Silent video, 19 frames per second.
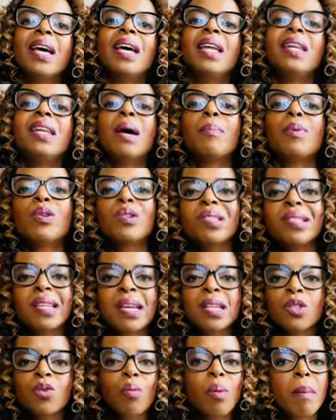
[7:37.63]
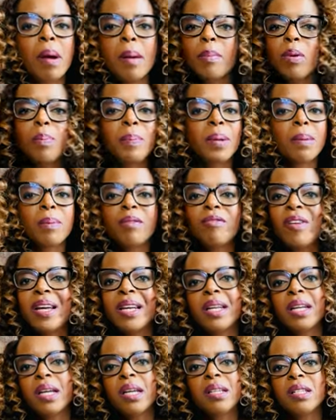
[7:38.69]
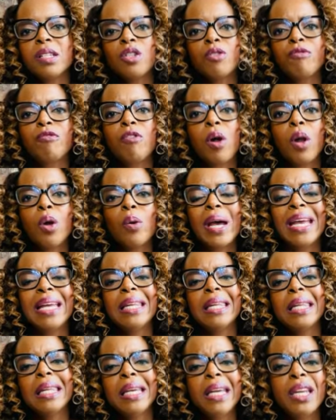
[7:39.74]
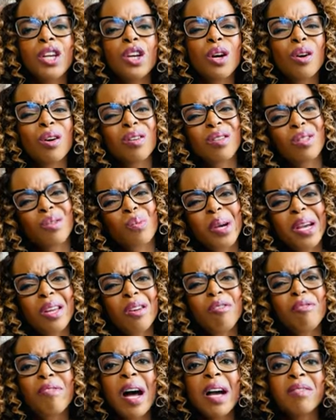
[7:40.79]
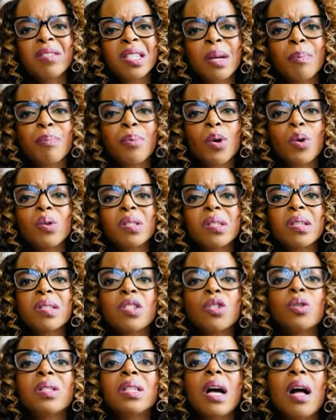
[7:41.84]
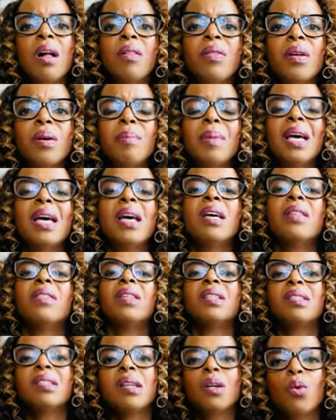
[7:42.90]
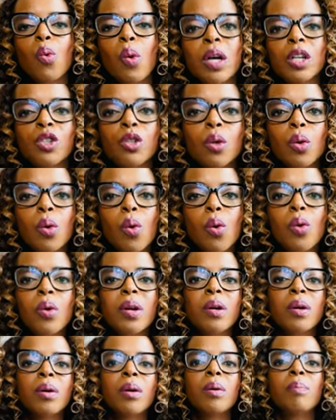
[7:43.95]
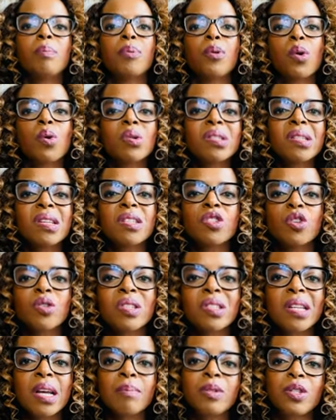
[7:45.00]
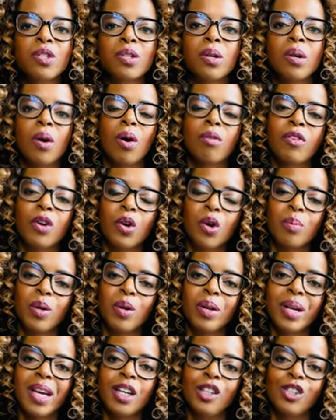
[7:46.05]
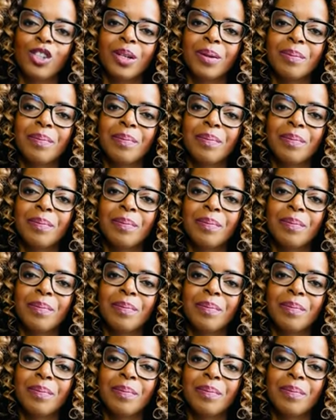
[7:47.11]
Number six, remember people find it easy to follow a linear 3 to 5 step process. So tell them the sequential order, process, or steps of your communication.